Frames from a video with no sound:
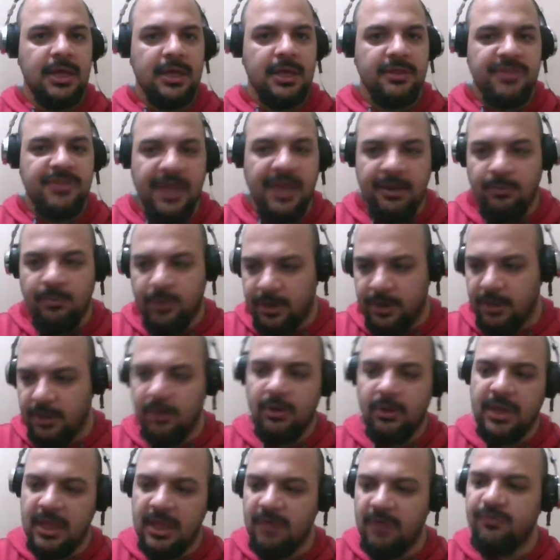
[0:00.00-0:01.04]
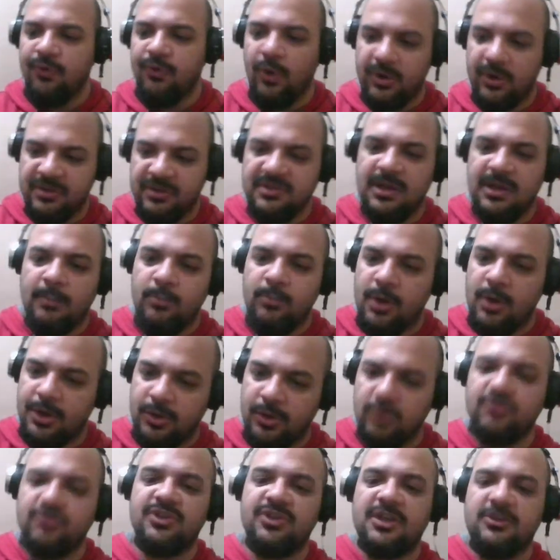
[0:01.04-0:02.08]
They were looking for someone
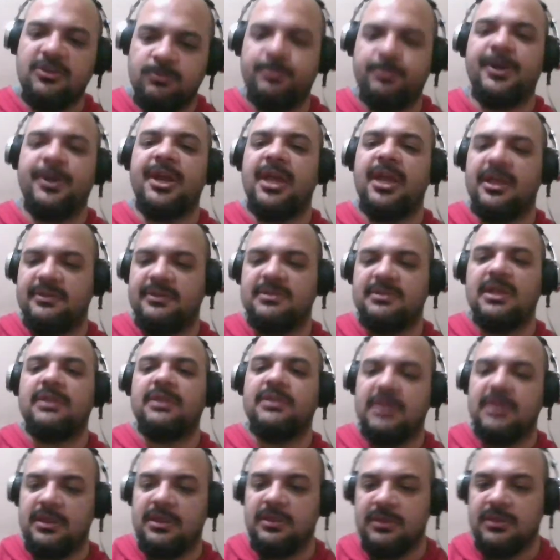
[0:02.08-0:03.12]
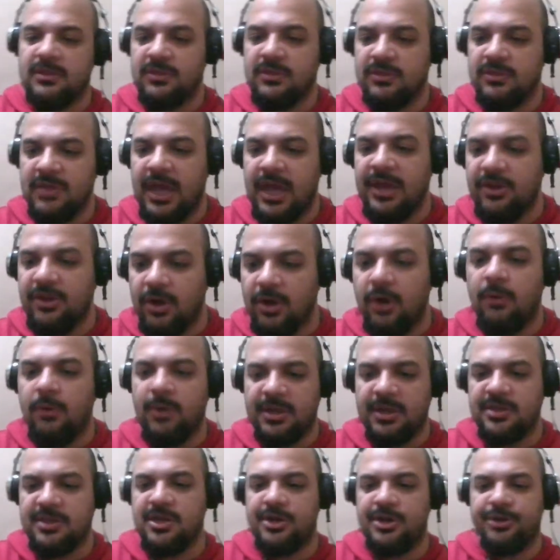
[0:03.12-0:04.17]
who's experienced and they know
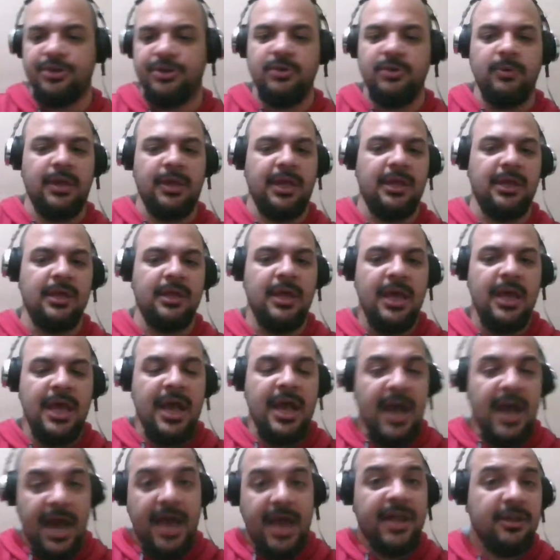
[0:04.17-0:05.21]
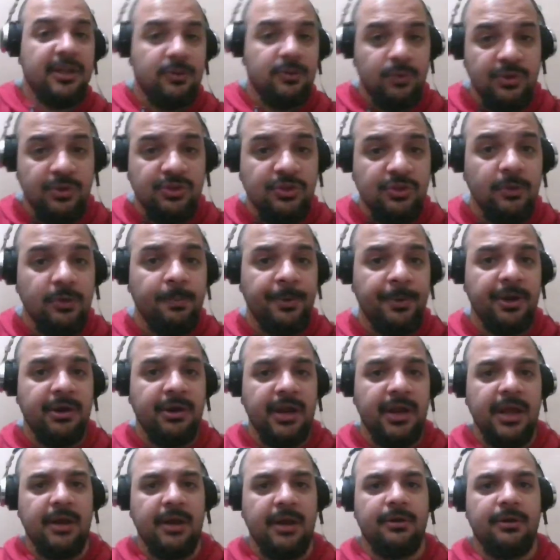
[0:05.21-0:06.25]
what they're doing. And it was super
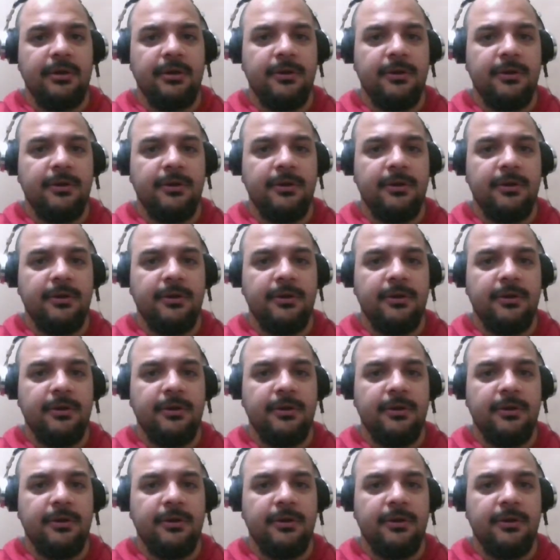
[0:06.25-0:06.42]
rare.